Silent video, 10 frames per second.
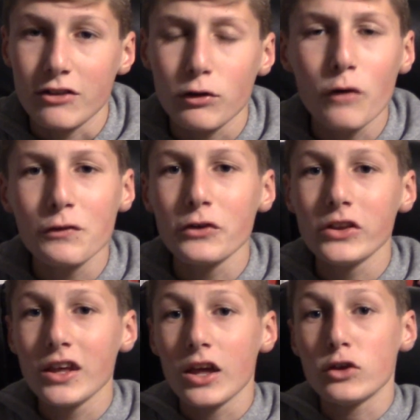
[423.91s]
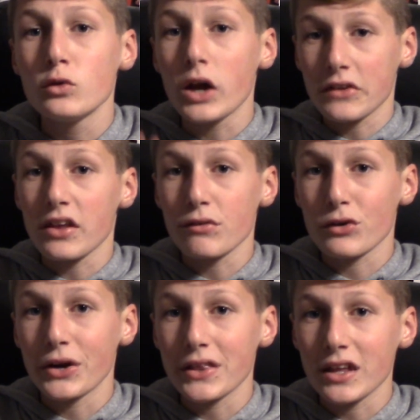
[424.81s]
So hopefully you guys have a
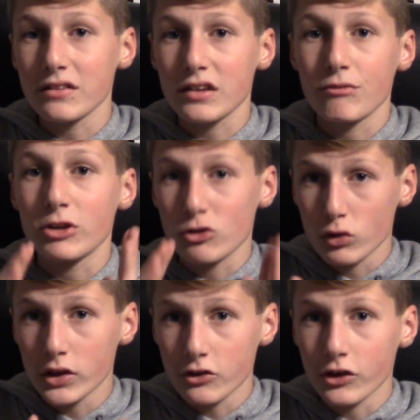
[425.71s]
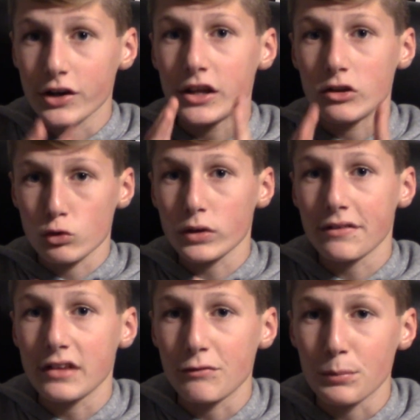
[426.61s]
great Thanksgiving. Enjoy the turkey. Enjoy the
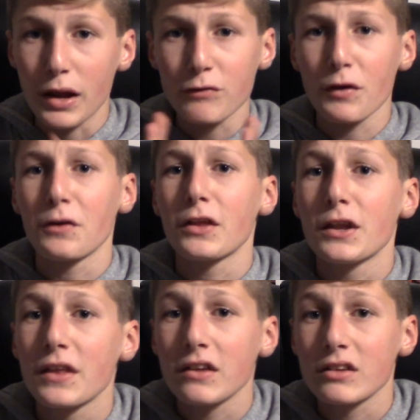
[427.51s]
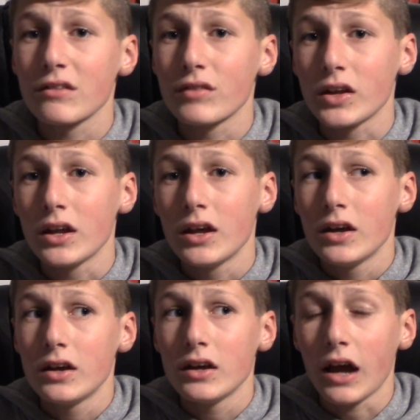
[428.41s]
stuffing. My favorite thing in Thanksgiving.
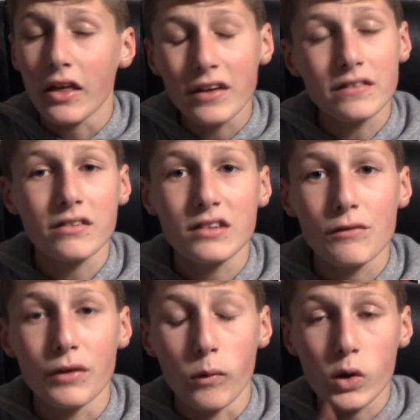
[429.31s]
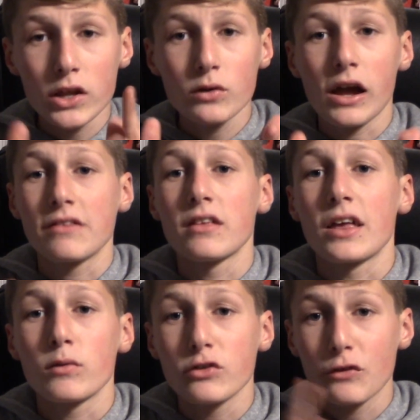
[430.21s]
I like the stuffing. What do you guys
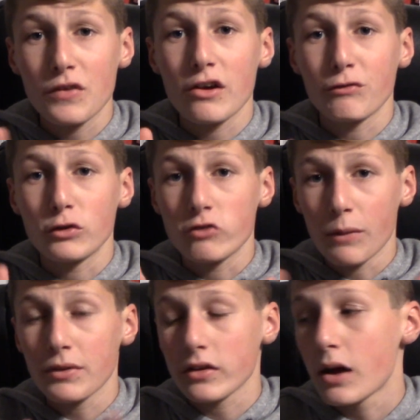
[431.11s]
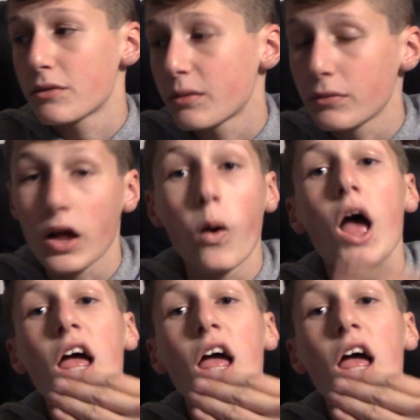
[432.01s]
like? What's your favorite food? Drop in the comments down below.